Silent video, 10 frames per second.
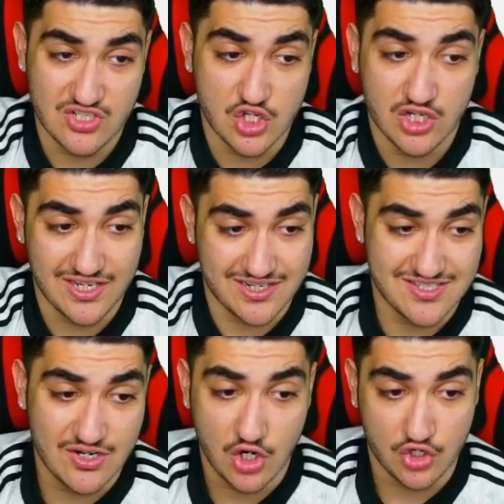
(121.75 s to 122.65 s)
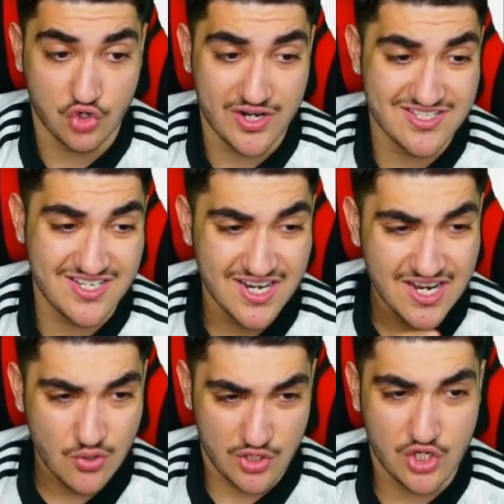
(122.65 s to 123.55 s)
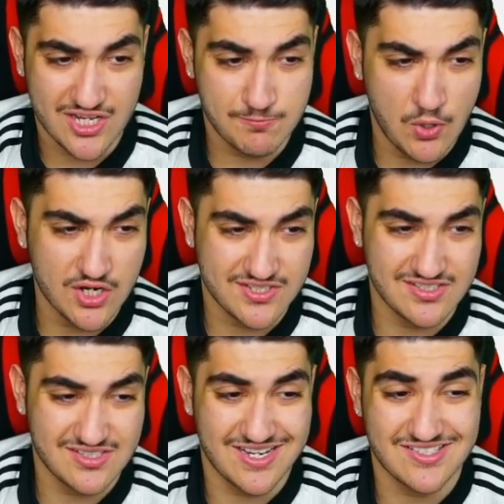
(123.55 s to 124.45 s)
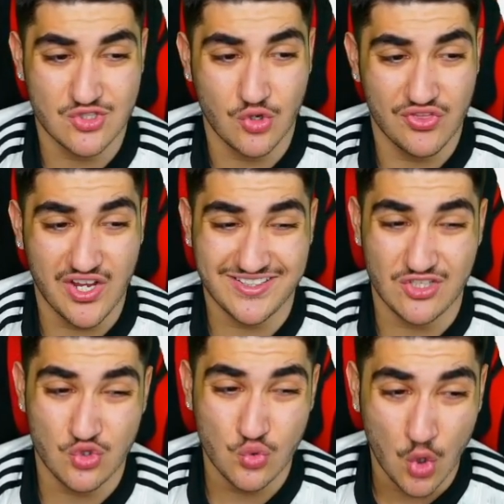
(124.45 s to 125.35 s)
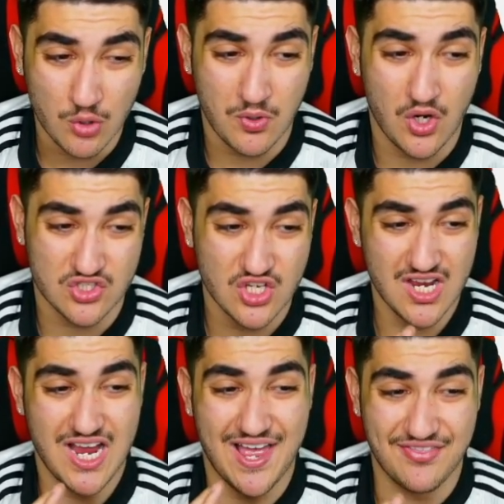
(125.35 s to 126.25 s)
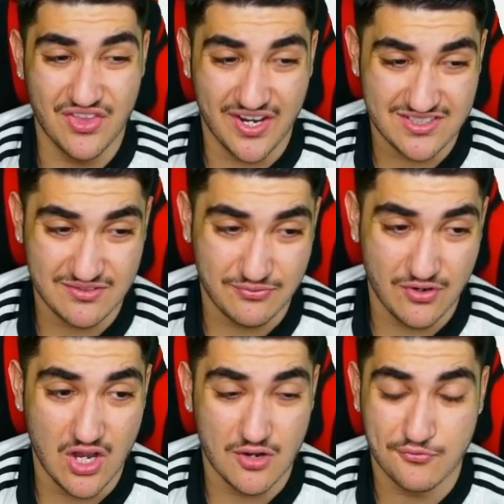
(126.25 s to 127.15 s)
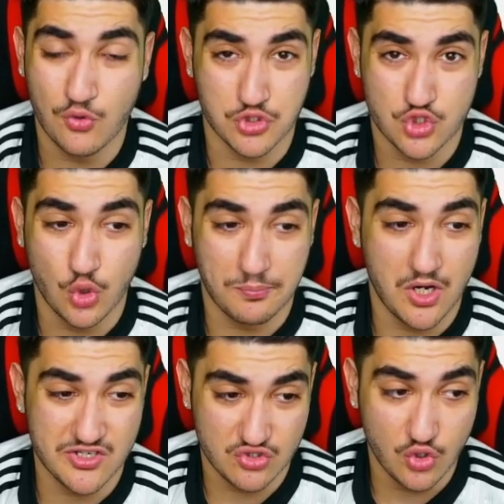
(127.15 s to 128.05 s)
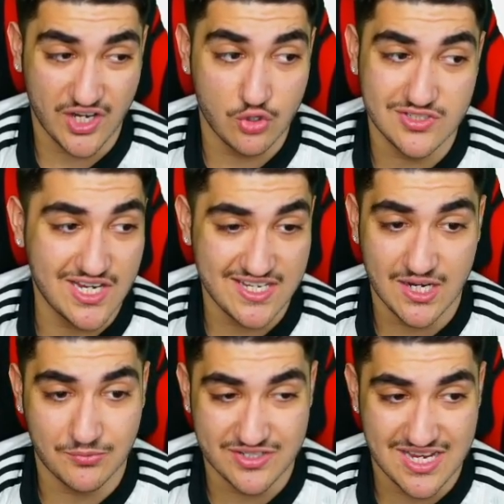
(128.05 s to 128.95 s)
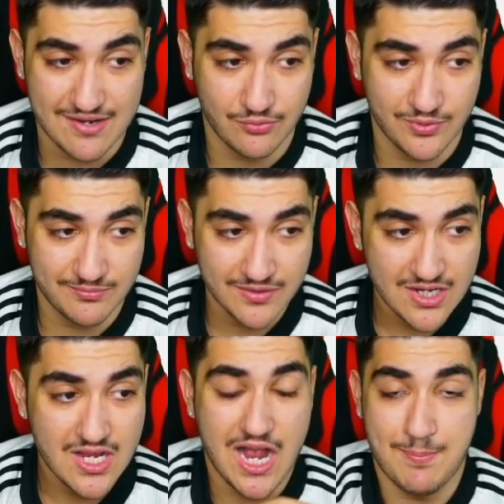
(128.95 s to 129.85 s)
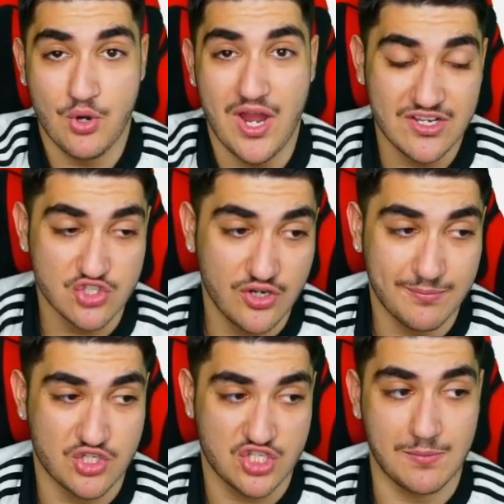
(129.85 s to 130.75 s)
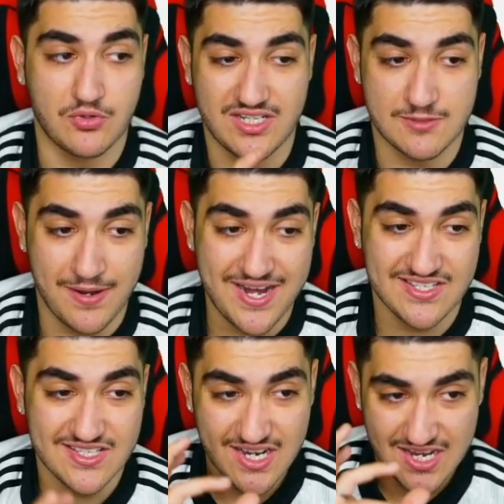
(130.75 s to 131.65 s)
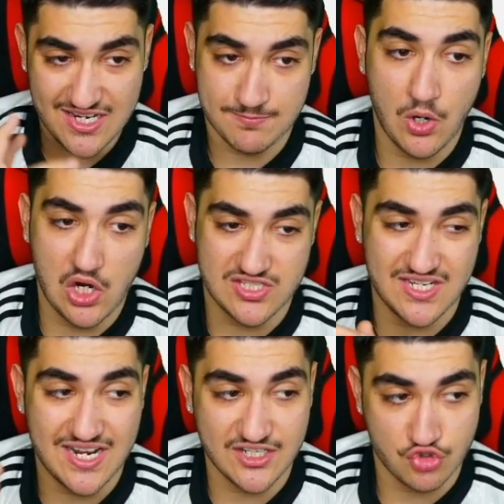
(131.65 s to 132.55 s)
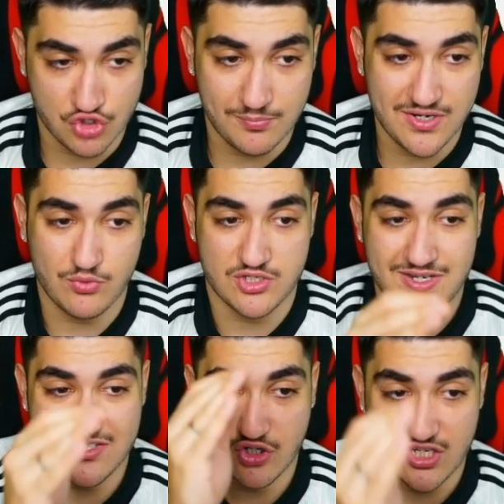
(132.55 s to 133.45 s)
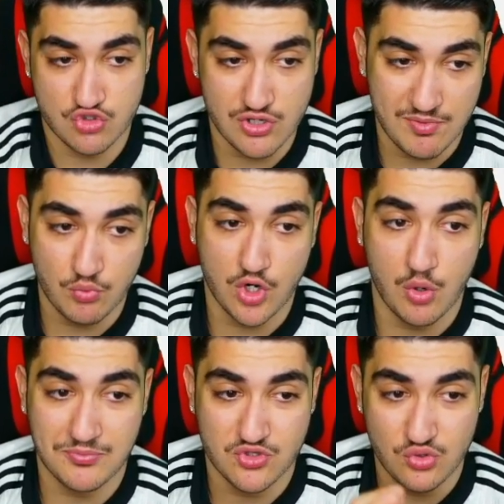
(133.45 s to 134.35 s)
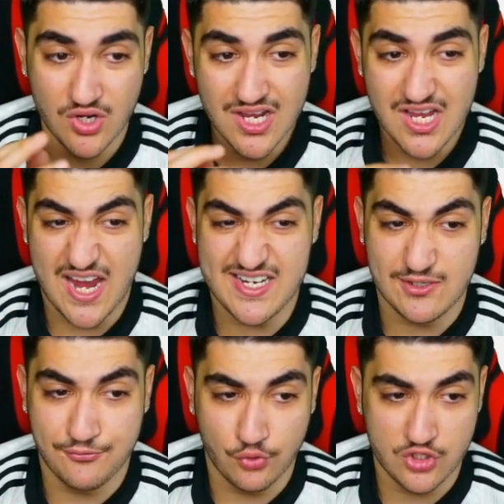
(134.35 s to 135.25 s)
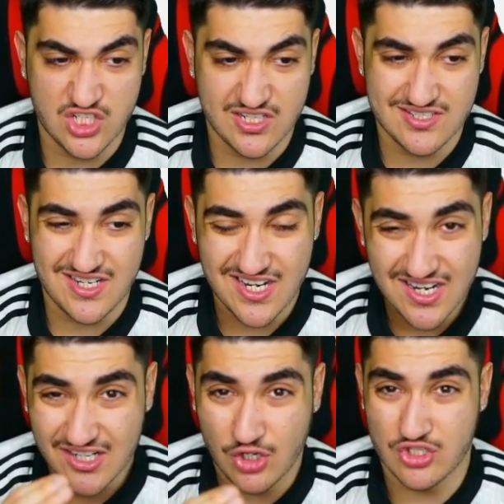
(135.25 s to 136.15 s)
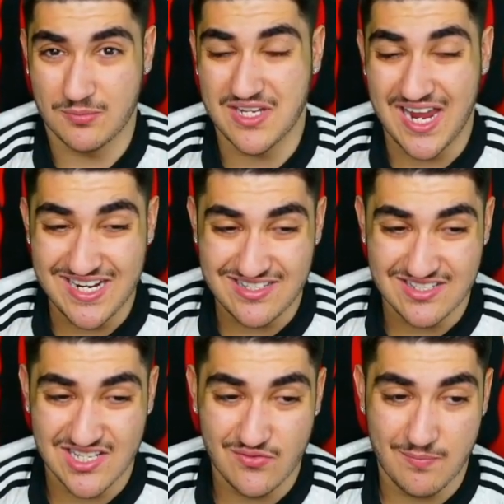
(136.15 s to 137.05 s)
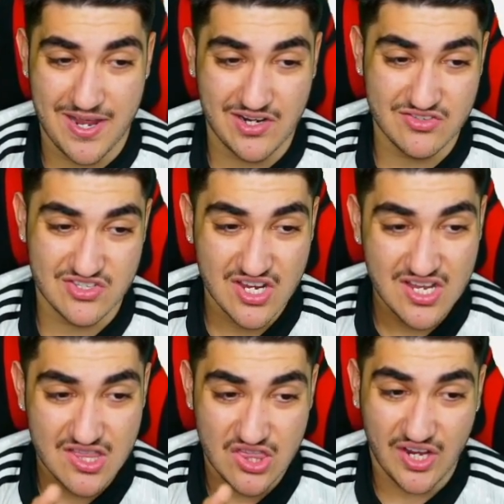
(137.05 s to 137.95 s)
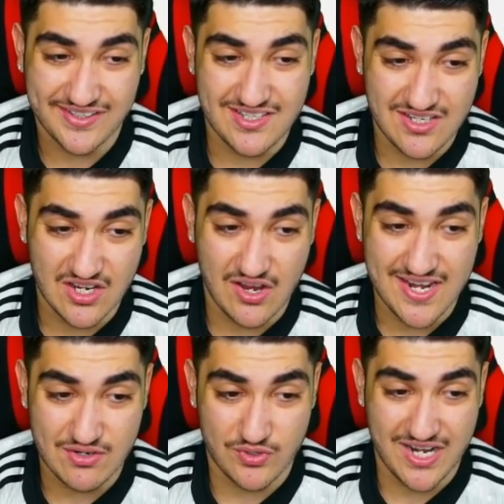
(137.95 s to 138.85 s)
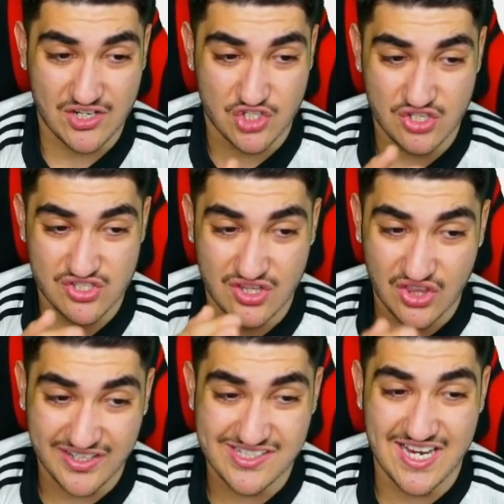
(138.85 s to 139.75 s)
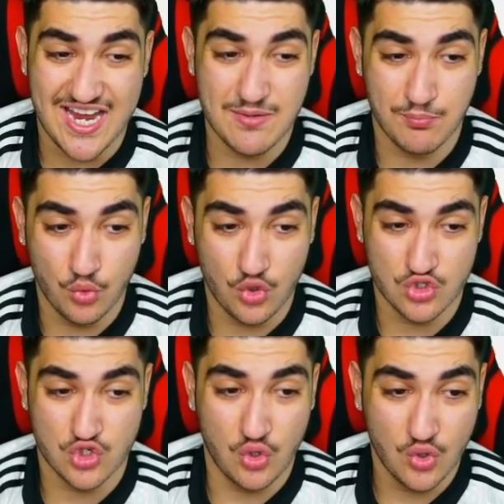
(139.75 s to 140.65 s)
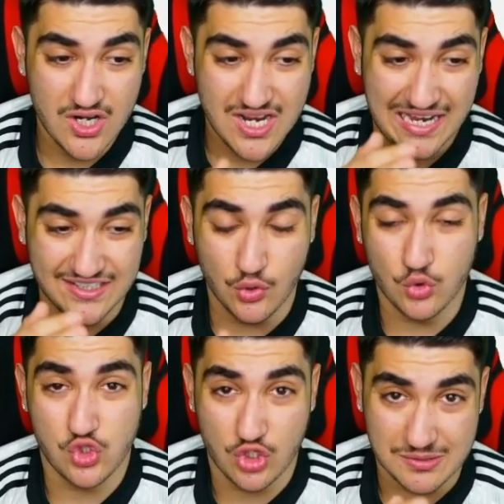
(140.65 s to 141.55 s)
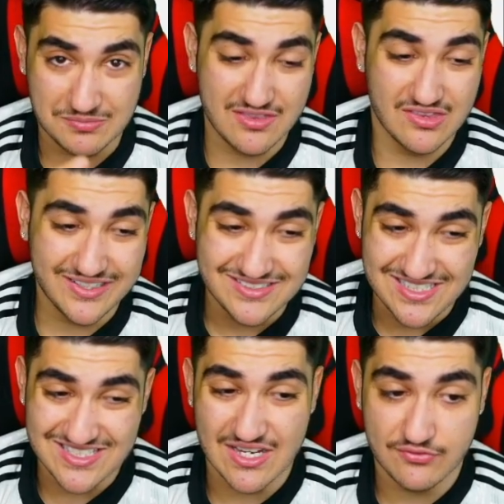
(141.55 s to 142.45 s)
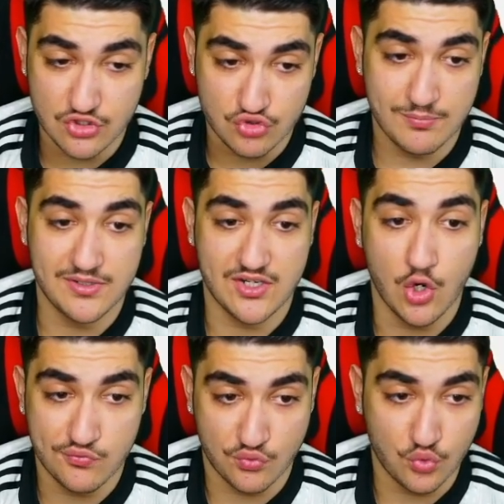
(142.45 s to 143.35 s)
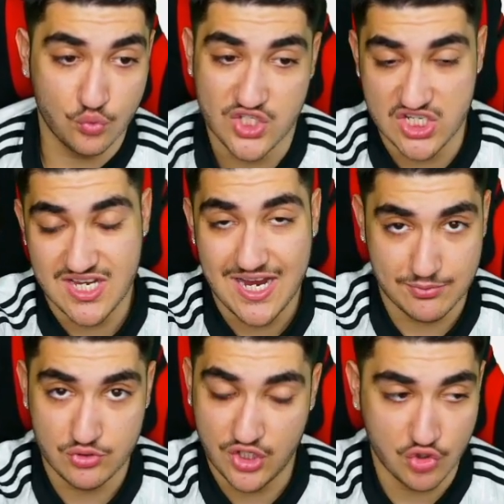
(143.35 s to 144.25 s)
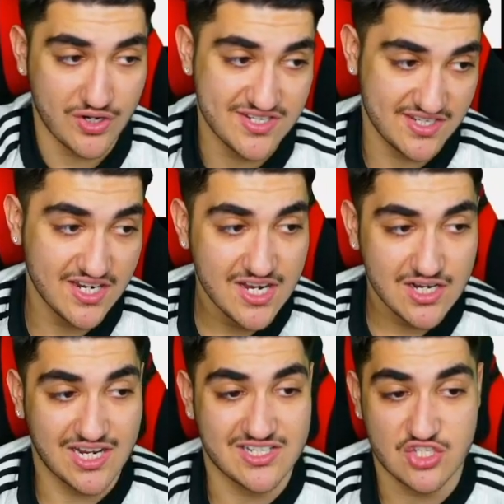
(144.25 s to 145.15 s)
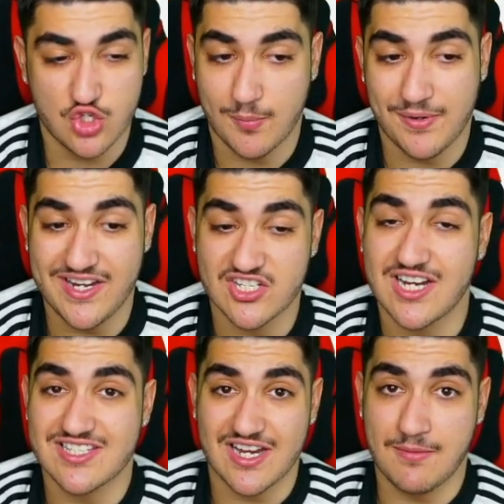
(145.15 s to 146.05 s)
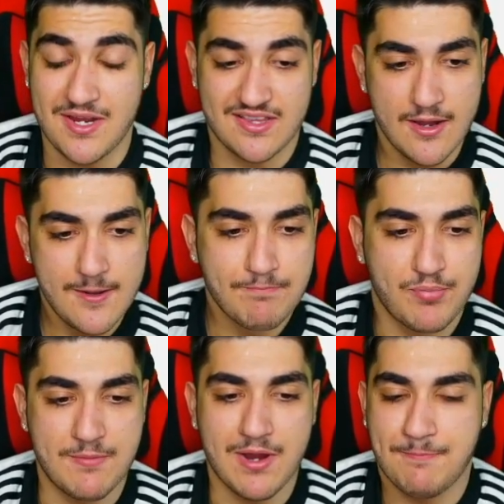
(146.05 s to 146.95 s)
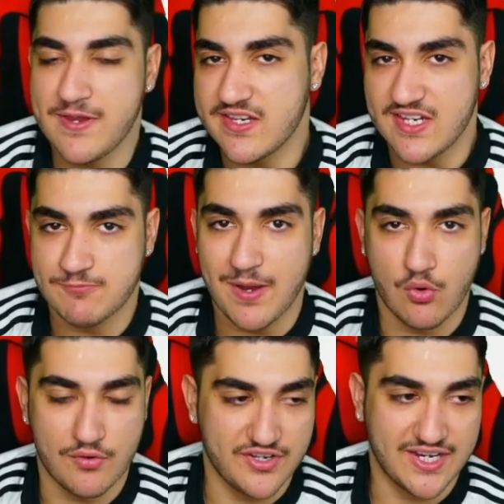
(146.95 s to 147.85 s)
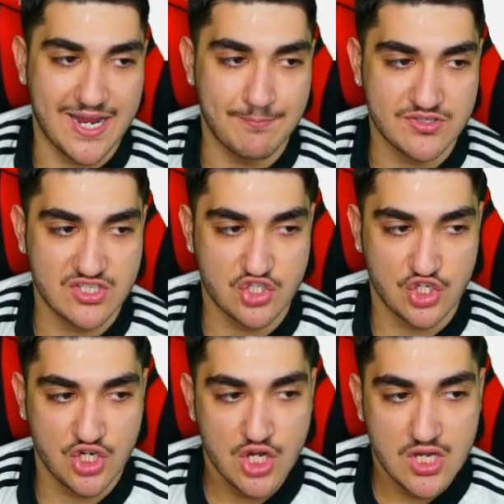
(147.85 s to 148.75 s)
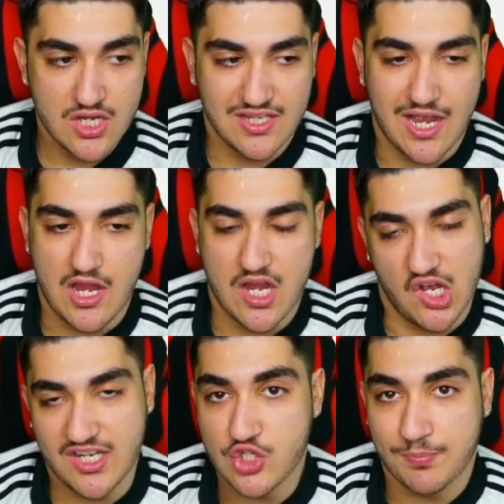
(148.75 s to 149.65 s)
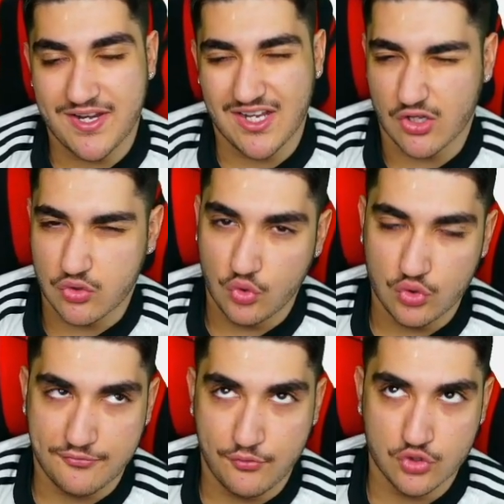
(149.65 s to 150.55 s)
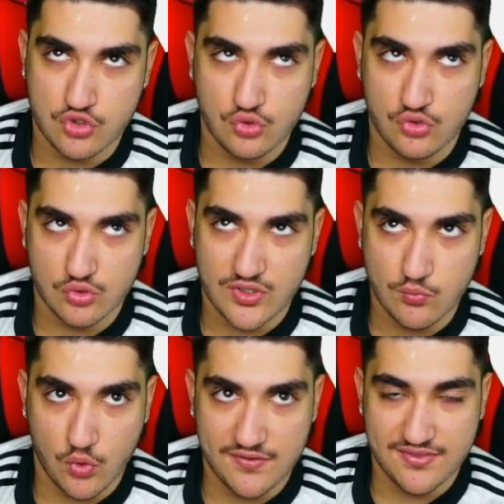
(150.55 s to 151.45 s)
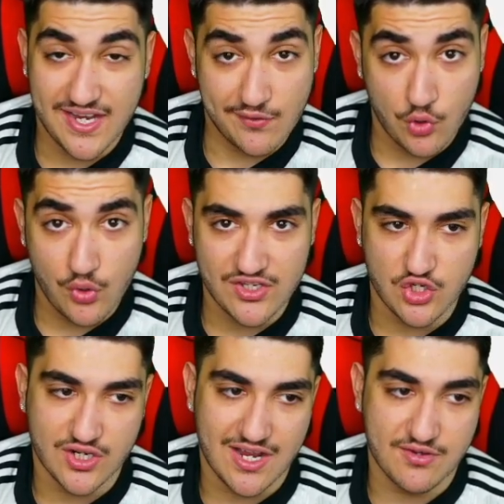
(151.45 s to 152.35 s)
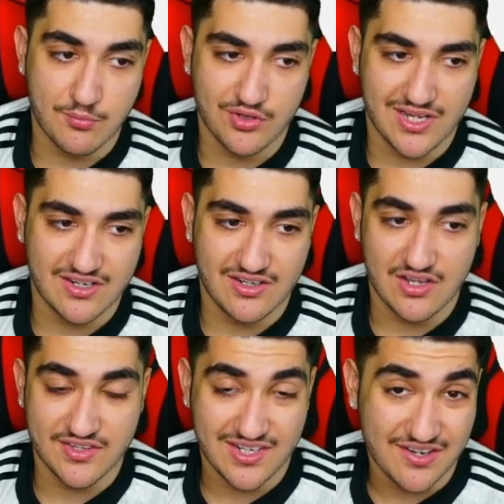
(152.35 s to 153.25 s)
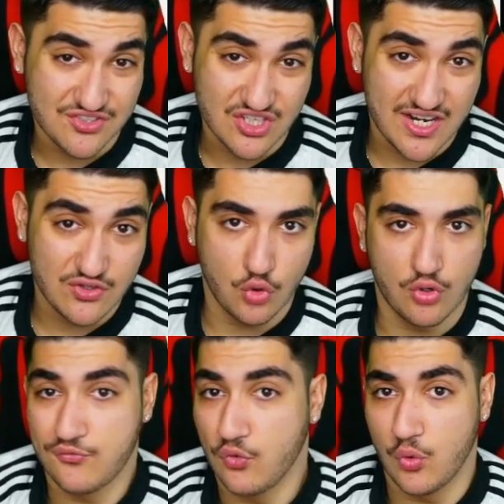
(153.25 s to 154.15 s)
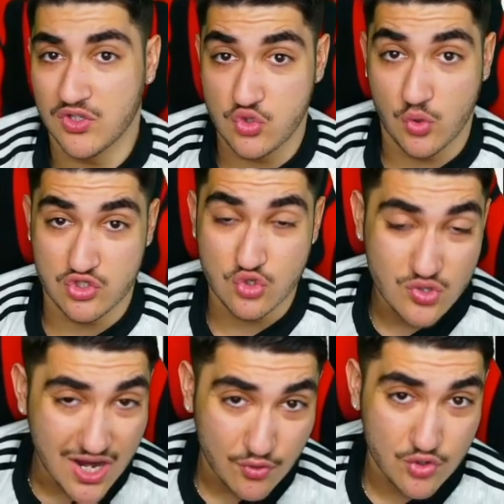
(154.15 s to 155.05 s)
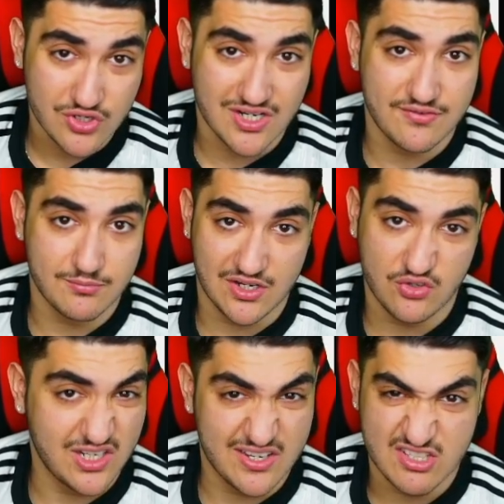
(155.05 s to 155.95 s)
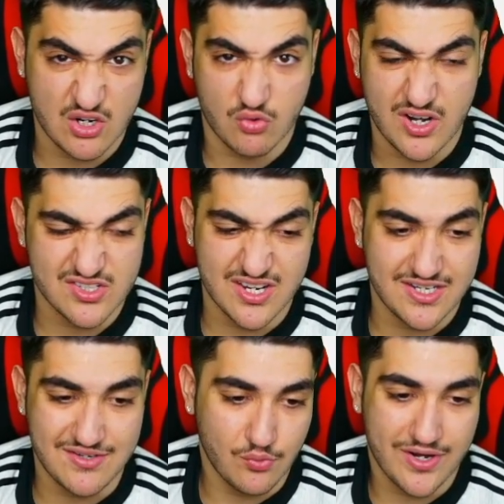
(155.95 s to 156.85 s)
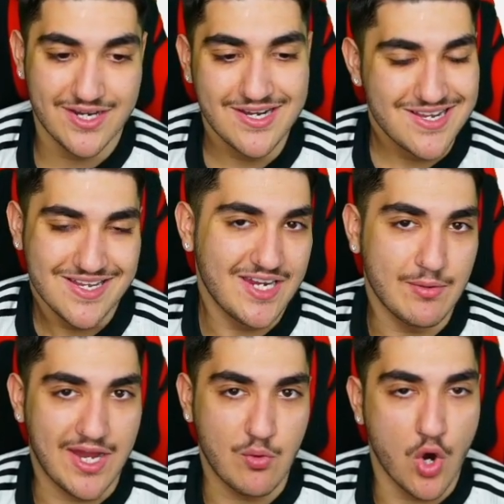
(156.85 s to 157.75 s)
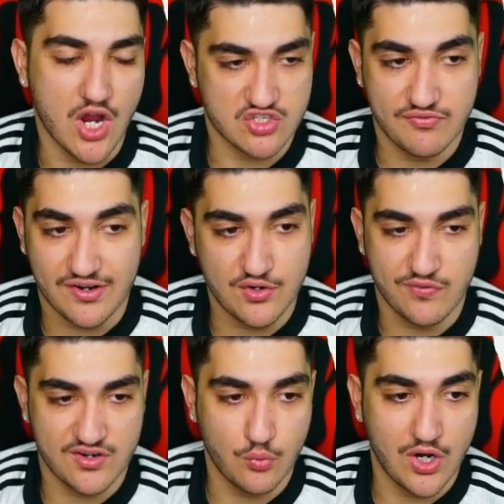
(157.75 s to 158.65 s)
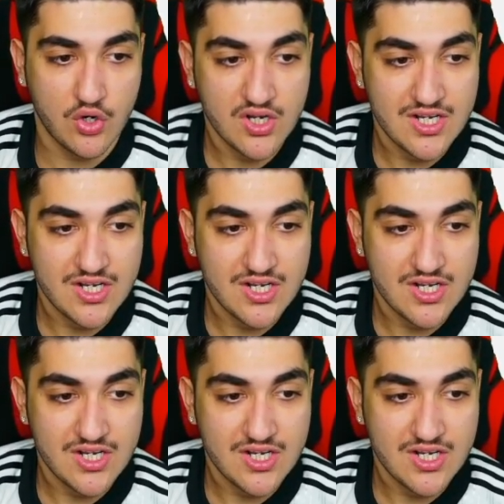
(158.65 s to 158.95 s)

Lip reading: card, like I said, are crazy. When you look at his passing stats, he's got 92 long pass and 94 short pass, not including any upgrades I have on him. I put engine on him just to upgrade his pace, his passing, and his dribbling, which means, look at his dribbling will go up to 84 agility, goes up to 87 balance, 98 reactions, 98 ball control, and he also goes up to 97 dribbling overall, which is absolutely crazy. Like I said, you can play this guy centre mid, but in my opinion, he's better off at the cam position. Unless you're playing like a 4-2-3-1 narrow, and you can have him on like the left side, or 4-1-2-1-2 narrow, and you can have him like on the left side or right side. Either way, he works very well.